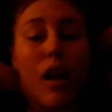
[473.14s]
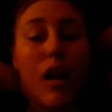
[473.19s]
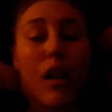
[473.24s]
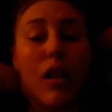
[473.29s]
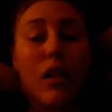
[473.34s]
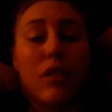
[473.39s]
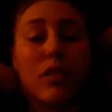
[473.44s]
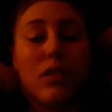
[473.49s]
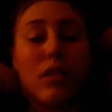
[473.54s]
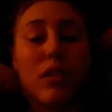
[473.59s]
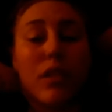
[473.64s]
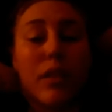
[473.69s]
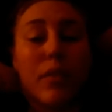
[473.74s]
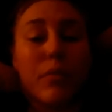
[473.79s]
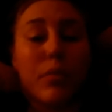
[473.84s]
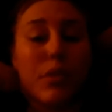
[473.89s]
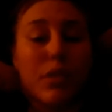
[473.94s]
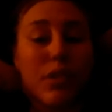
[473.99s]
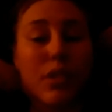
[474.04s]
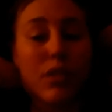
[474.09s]
Uh,
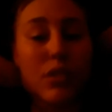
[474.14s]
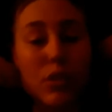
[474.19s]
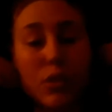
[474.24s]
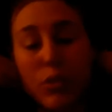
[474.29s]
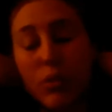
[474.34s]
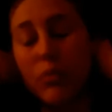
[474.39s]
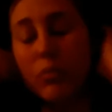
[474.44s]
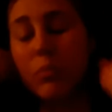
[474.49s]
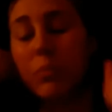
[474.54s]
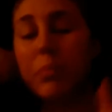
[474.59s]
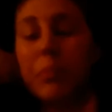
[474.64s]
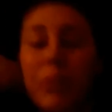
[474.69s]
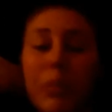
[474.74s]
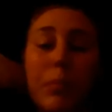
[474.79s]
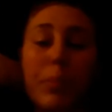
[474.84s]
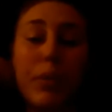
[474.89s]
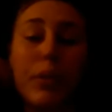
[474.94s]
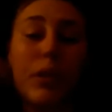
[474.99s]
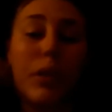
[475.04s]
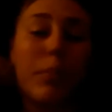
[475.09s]
today was such a,
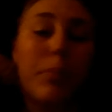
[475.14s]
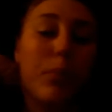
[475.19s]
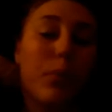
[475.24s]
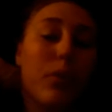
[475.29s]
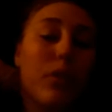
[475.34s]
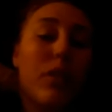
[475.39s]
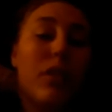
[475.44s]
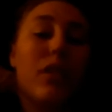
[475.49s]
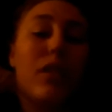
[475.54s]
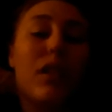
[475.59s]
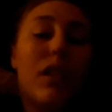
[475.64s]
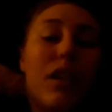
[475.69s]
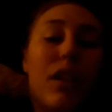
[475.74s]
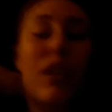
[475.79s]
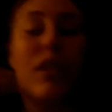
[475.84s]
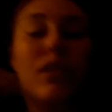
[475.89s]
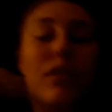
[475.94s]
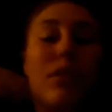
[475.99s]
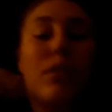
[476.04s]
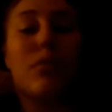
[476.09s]
a pretty boring
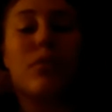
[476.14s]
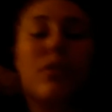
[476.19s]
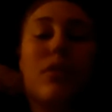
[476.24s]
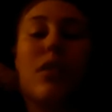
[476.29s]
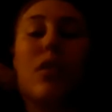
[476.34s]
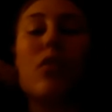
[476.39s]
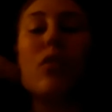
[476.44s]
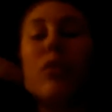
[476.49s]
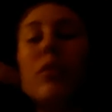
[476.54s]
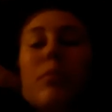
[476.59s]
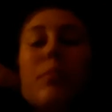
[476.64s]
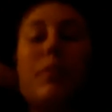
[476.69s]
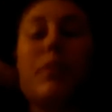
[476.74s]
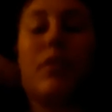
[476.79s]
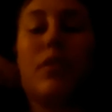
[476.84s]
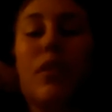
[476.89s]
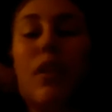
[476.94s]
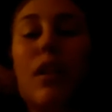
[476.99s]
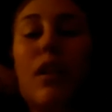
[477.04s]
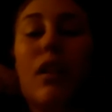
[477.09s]
day, so sorry
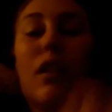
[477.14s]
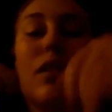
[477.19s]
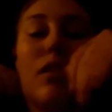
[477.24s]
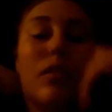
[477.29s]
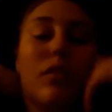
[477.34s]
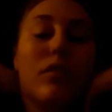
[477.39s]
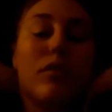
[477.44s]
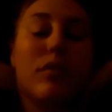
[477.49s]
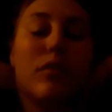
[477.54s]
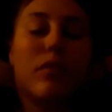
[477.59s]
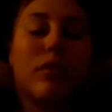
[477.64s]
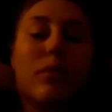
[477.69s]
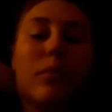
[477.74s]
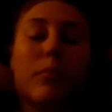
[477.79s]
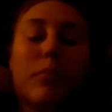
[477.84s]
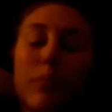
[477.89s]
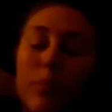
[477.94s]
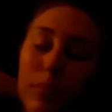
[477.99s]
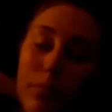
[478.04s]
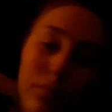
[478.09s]
about that.
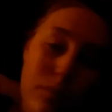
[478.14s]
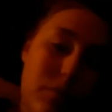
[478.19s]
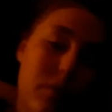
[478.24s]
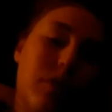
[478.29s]
Um,